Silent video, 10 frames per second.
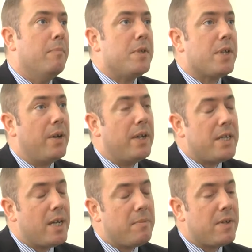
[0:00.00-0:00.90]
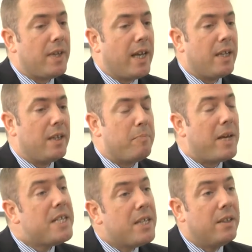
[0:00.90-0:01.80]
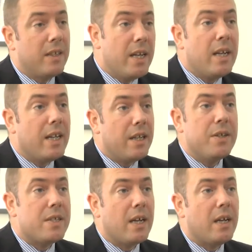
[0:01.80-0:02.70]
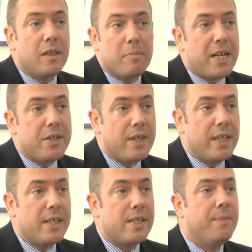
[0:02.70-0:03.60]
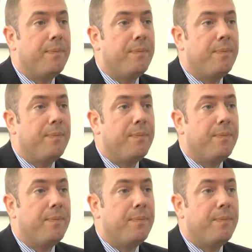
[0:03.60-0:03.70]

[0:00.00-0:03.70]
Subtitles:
So in terms of that, the earlier you start, the better it is.